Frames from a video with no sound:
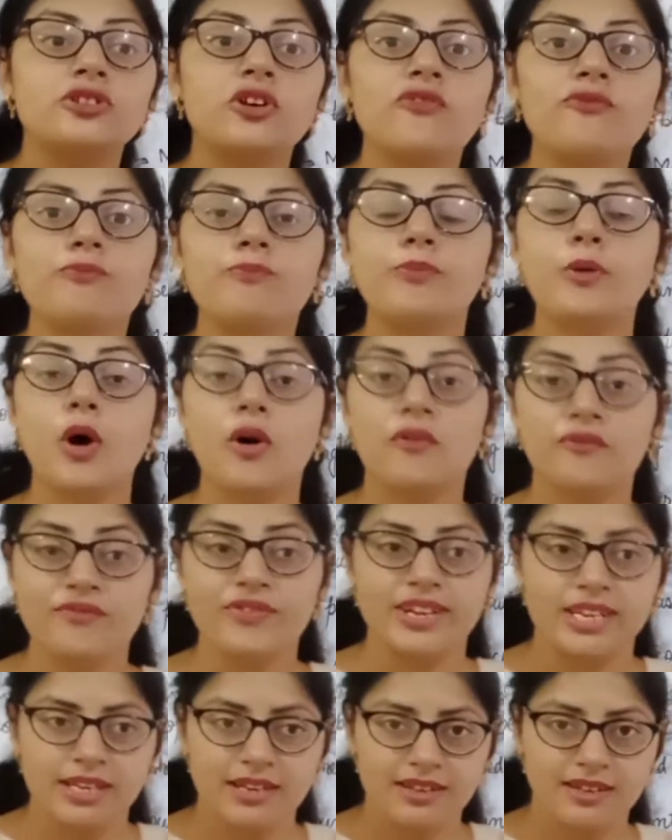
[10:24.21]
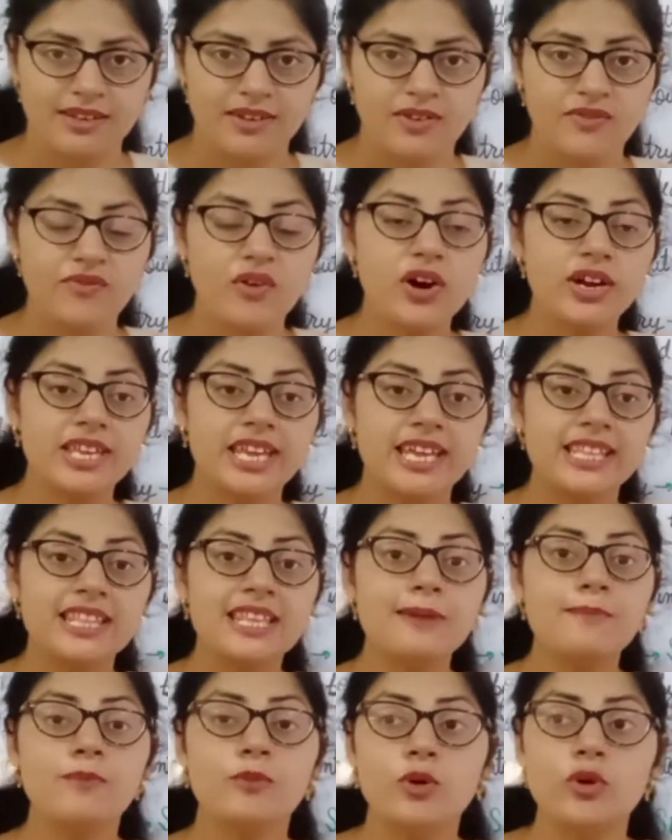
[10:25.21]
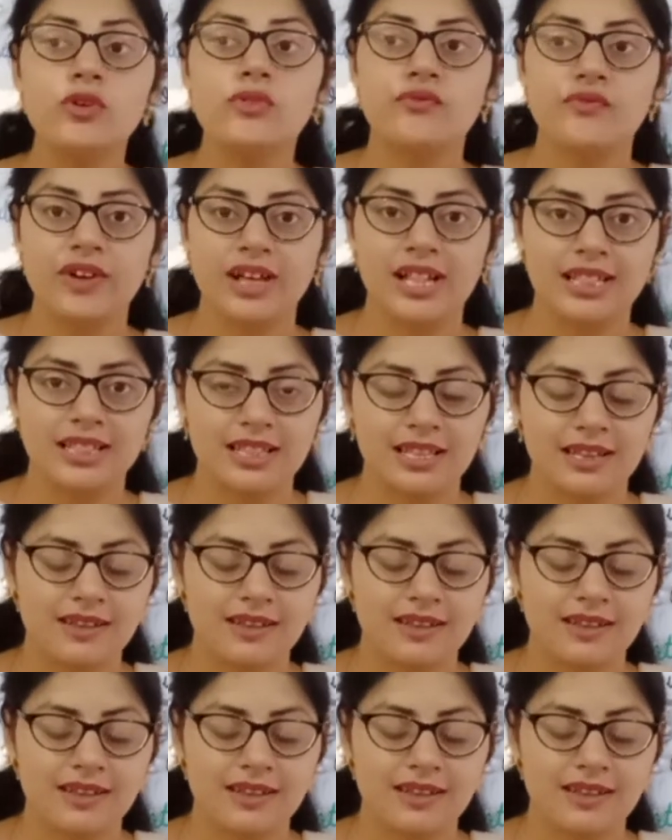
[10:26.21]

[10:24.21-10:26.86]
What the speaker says: of profit, for gaining more wealth.